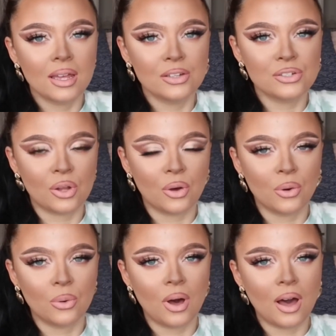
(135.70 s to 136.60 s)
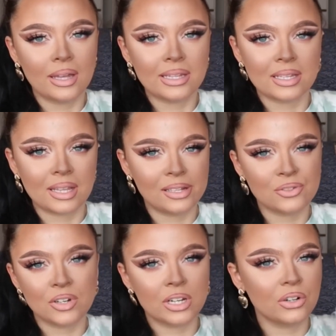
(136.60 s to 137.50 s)
so I think
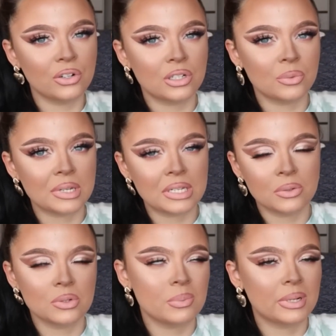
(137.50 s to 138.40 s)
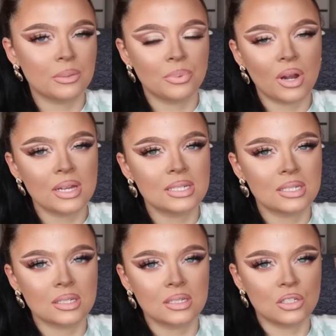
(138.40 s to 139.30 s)
that's really good when you split the price